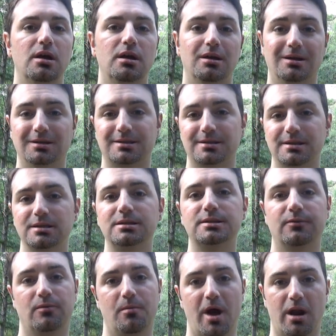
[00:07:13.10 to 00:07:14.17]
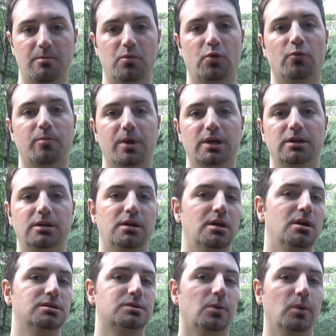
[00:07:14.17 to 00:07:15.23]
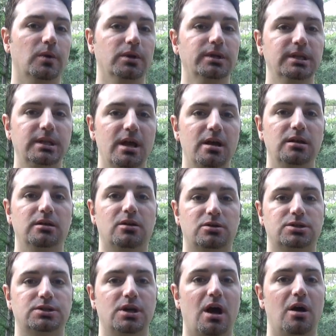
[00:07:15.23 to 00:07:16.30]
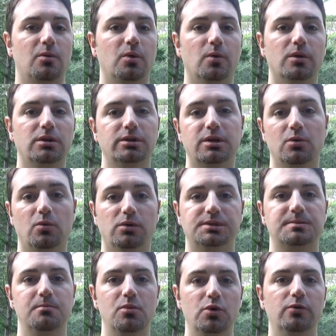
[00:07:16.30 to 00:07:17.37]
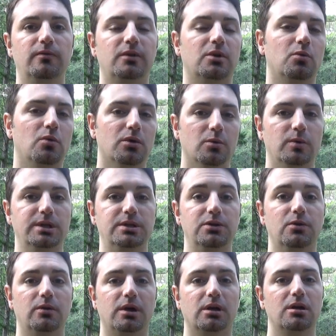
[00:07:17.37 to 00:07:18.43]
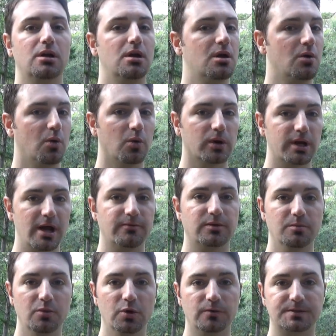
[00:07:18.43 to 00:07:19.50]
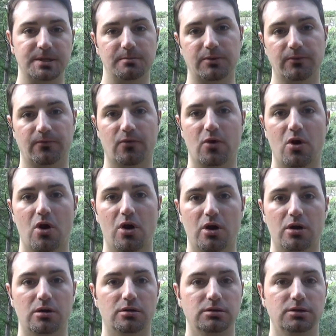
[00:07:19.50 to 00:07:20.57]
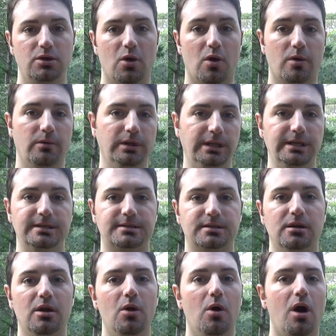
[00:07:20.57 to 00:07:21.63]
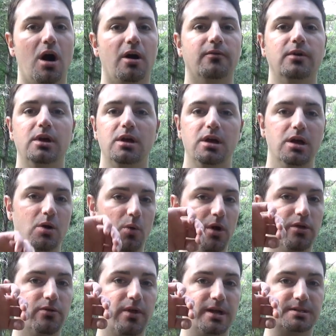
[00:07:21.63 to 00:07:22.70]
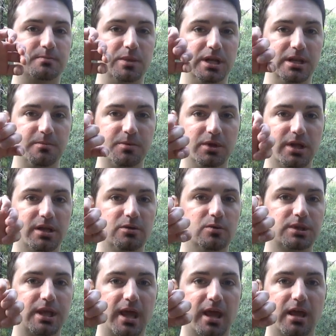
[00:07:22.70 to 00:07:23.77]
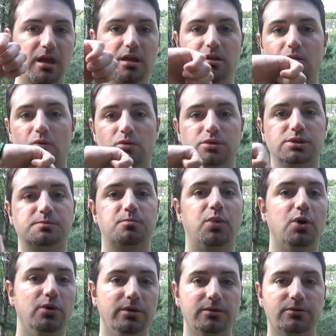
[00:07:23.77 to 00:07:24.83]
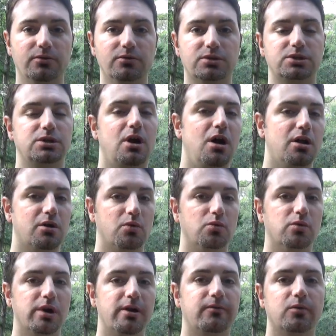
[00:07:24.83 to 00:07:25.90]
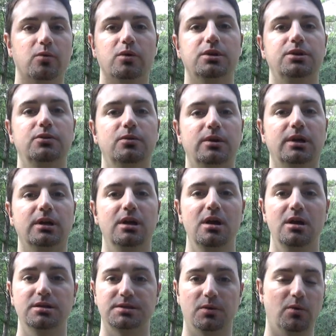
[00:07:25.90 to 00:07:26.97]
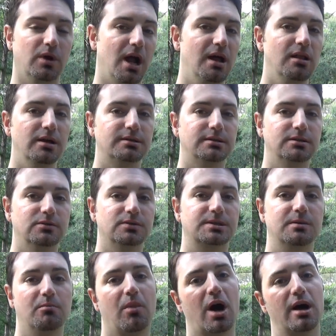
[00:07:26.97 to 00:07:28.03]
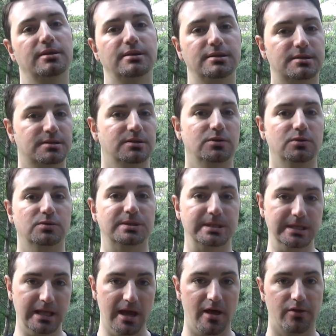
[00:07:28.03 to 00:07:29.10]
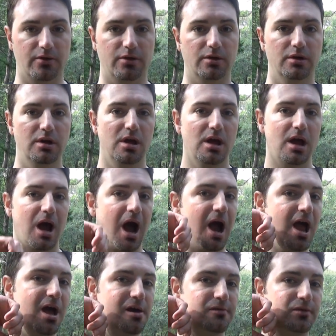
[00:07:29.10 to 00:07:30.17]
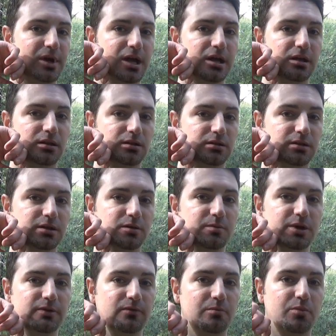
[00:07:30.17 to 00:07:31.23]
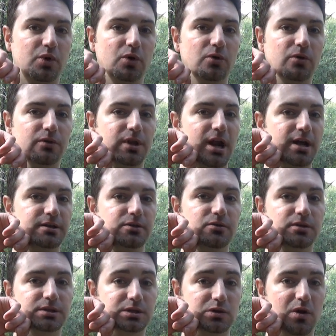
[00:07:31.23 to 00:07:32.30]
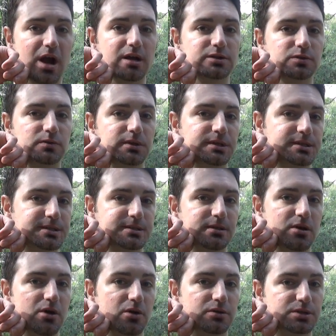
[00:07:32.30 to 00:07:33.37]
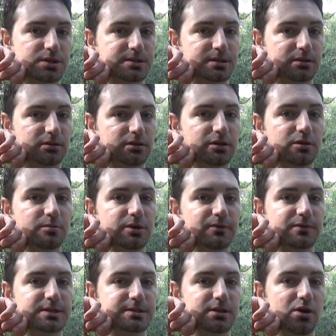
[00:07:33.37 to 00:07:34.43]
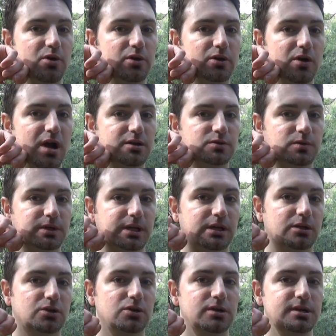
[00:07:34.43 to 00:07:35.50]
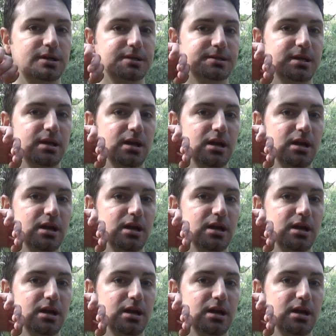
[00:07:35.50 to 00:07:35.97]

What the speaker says: an extensive amount of movement. So when we look at that in our shot, we want to look at what's moving and what are we doing. Well, we're going to have to move something for our release to go off, whether that's manipulating with the hand or just pulling through the shot or whatever we're doing. So what I like to do is combine these two together. I have a little bit of a pull that I do that's gradual and slow. It's just a little bit of a slow and gradual increase,